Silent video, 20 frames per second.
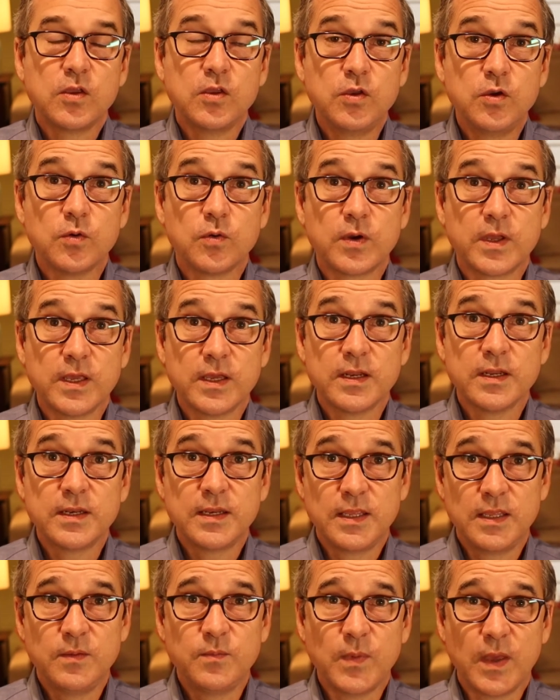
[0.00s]
You'll get
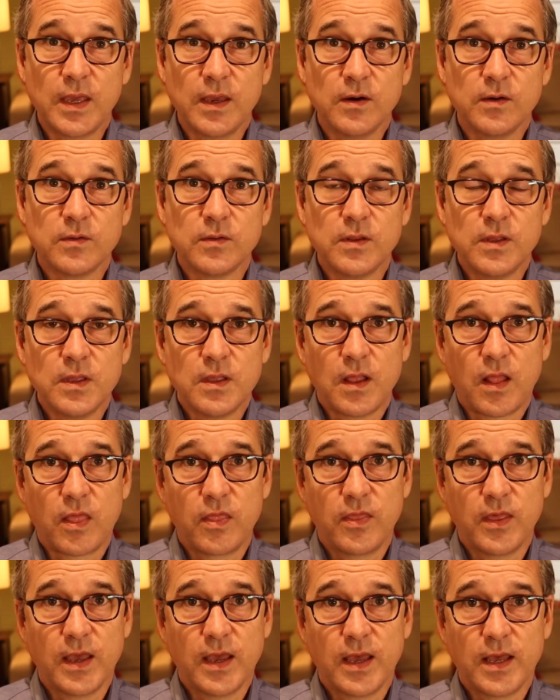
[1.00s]
an email
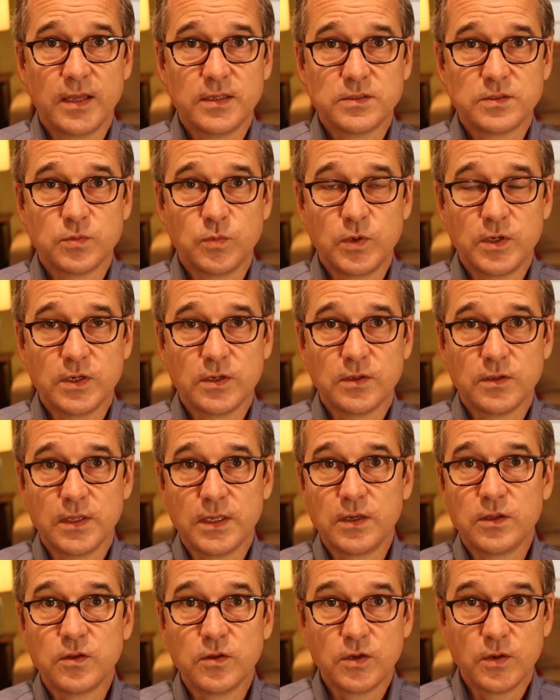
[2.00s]
that will
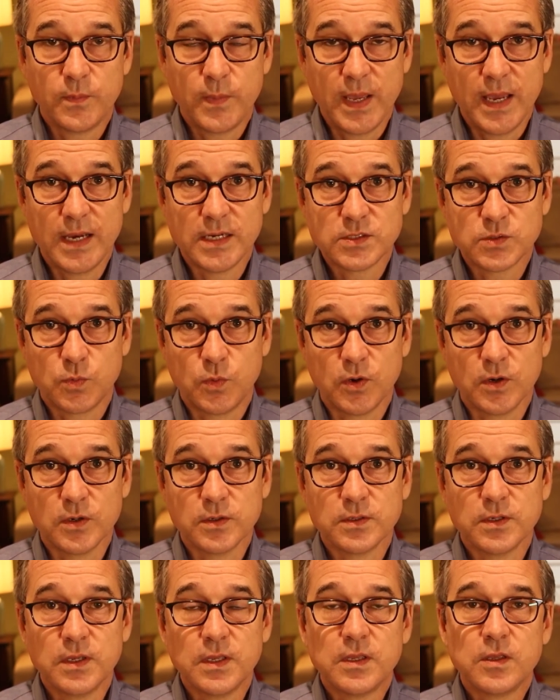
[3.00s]
include a
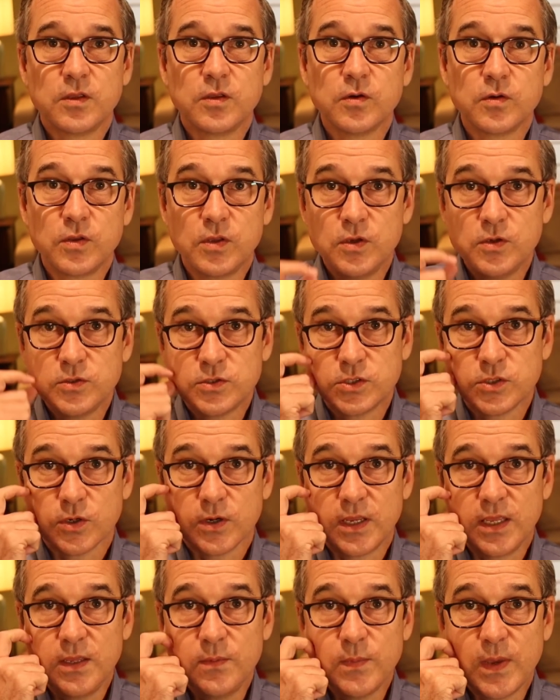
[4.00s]
password. You'll use
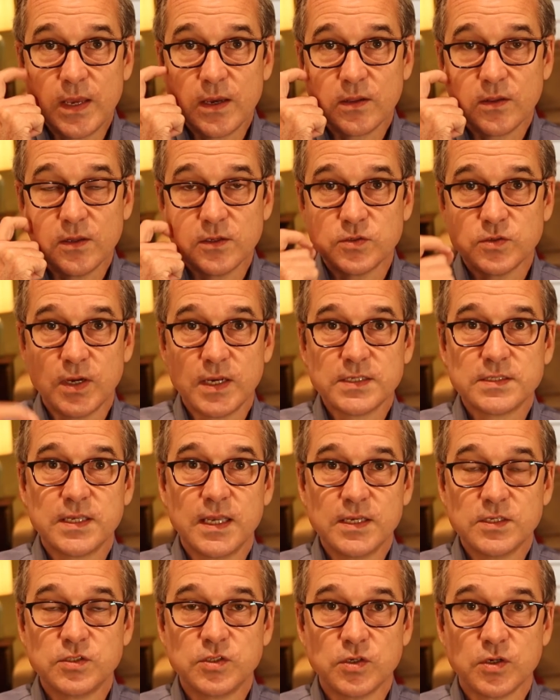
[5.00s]
your email address
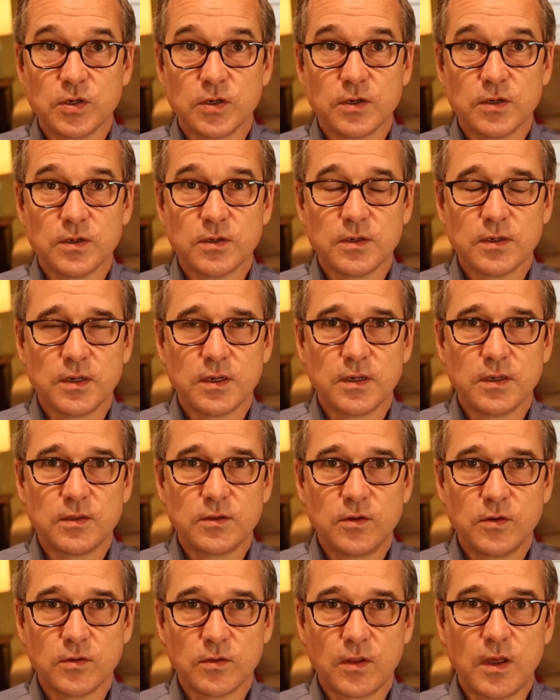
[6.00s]
as your
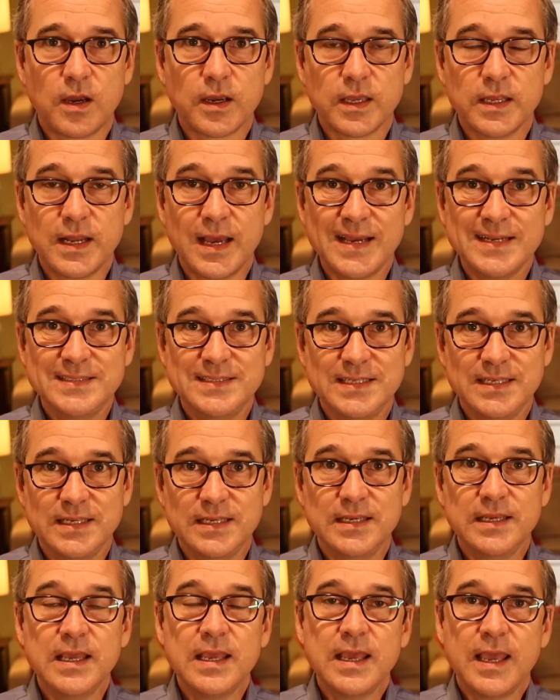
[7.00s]
login
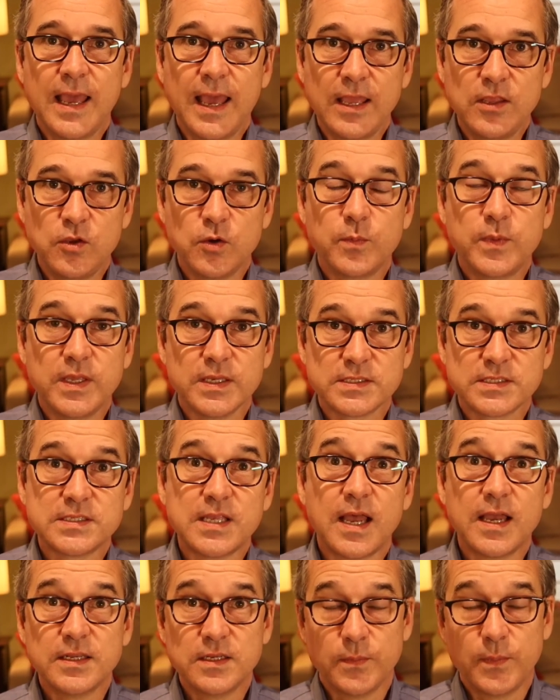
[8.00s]
ID, and you'll be
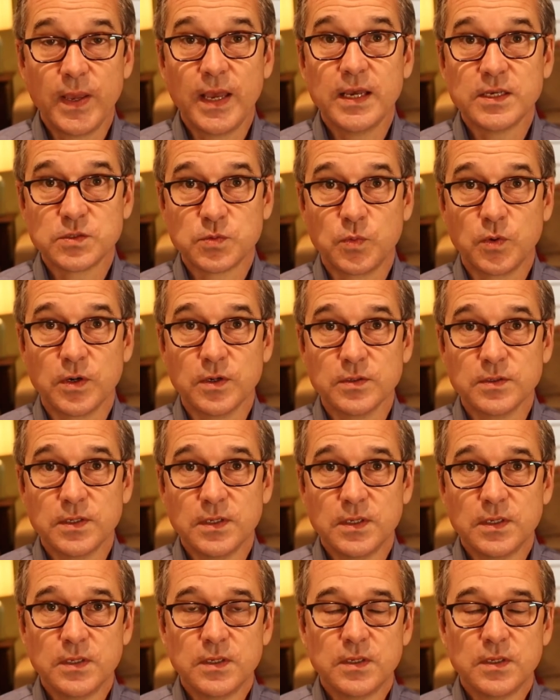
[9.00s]
assigned a password.